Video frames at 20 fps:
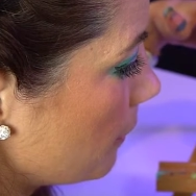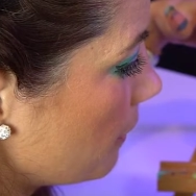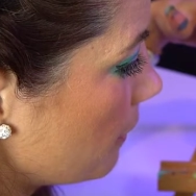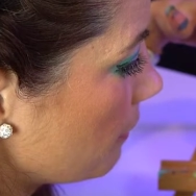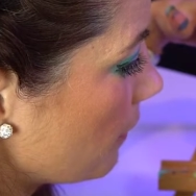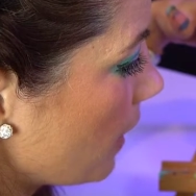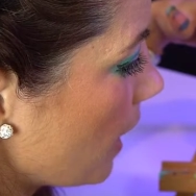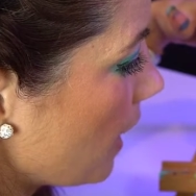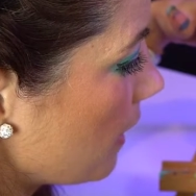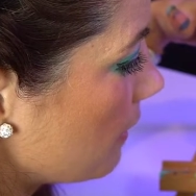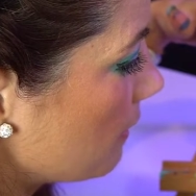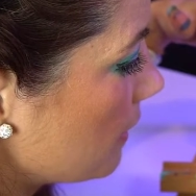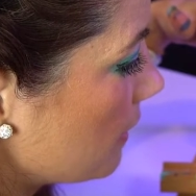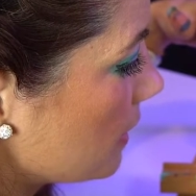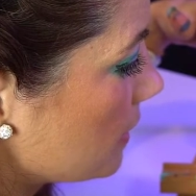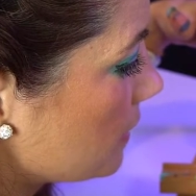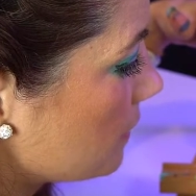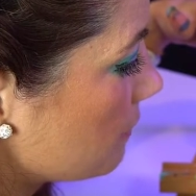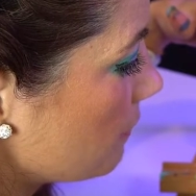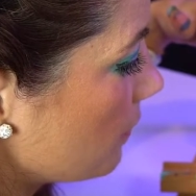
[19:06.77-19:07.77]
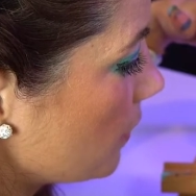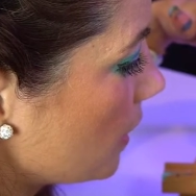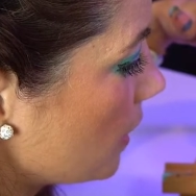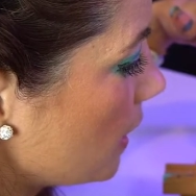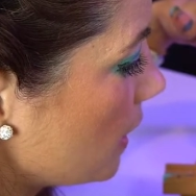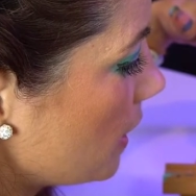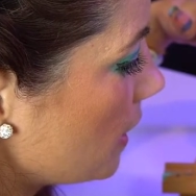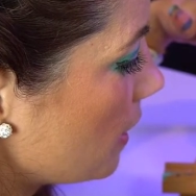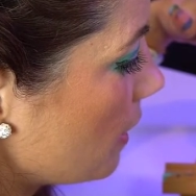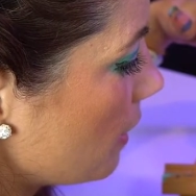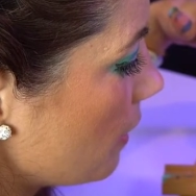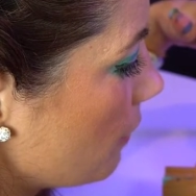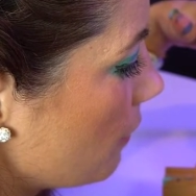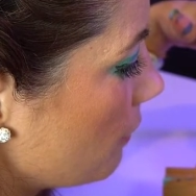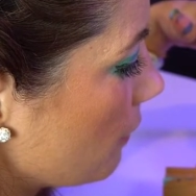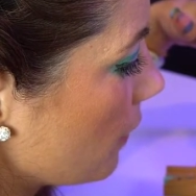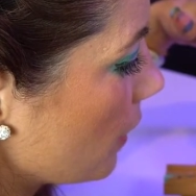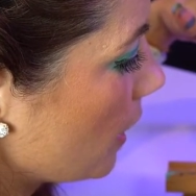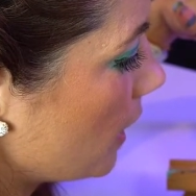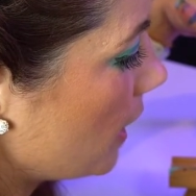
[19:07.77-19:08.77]
we've got this foot
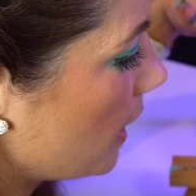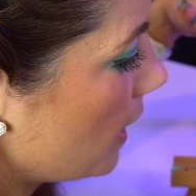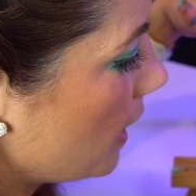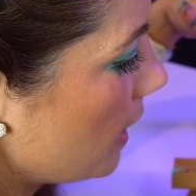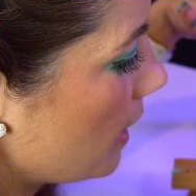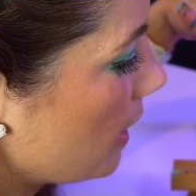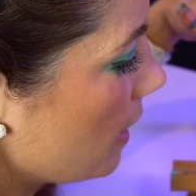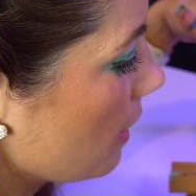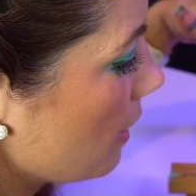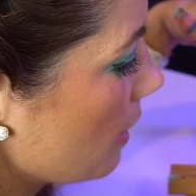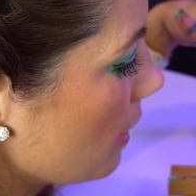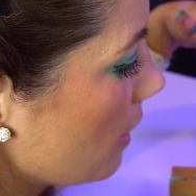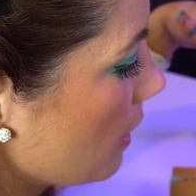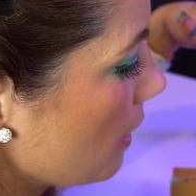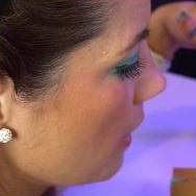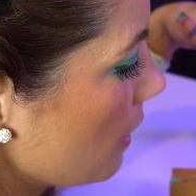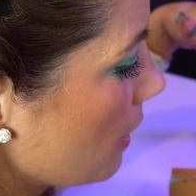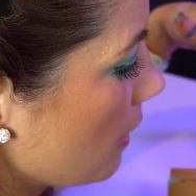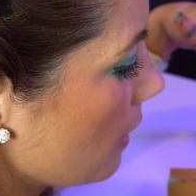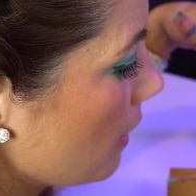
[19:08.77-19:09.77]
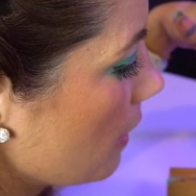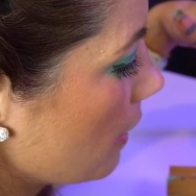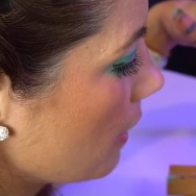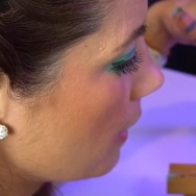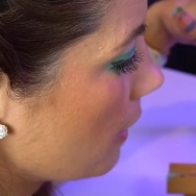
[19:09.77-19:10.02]
over here.